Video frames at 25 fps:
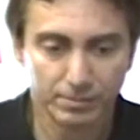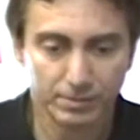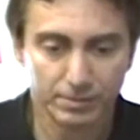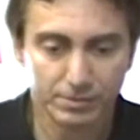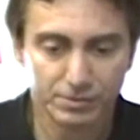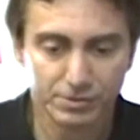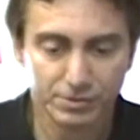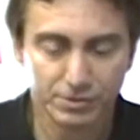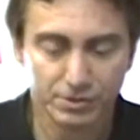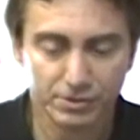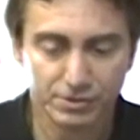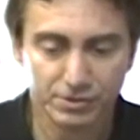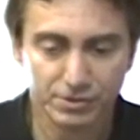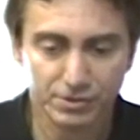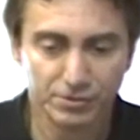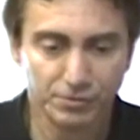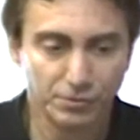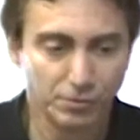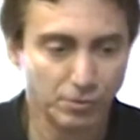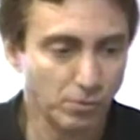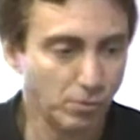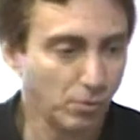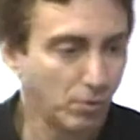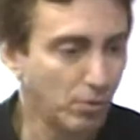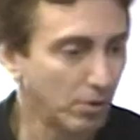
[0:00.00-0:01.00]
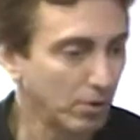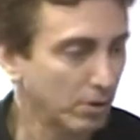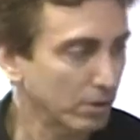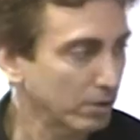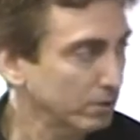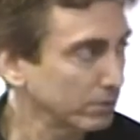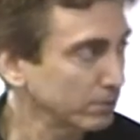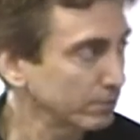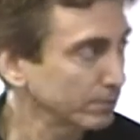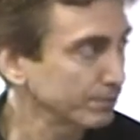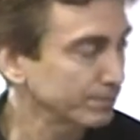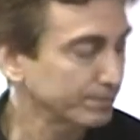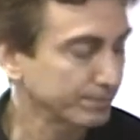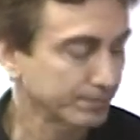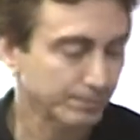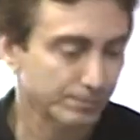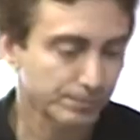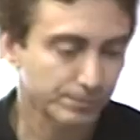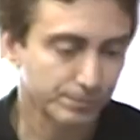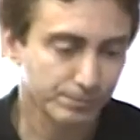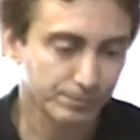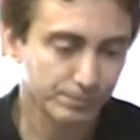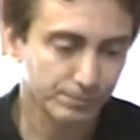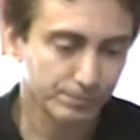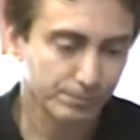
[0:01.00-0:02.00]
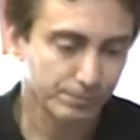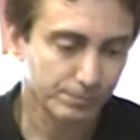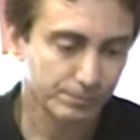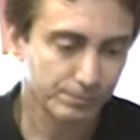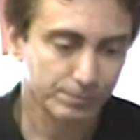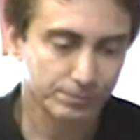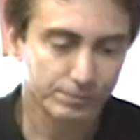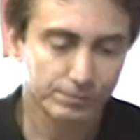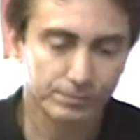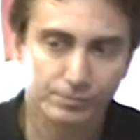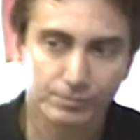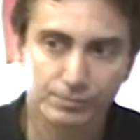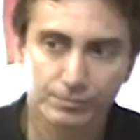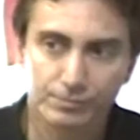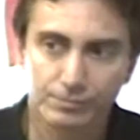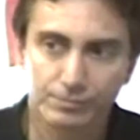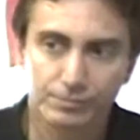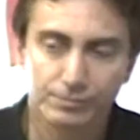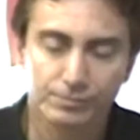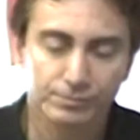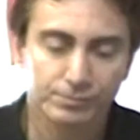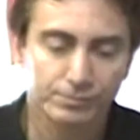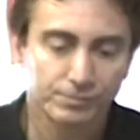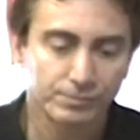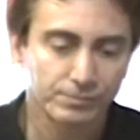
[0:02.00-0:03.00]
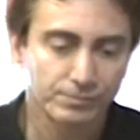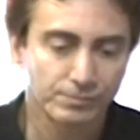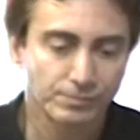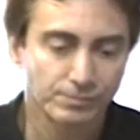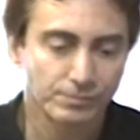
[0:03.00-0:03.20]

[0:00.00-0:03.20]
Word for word: a civil war. Never going to happen.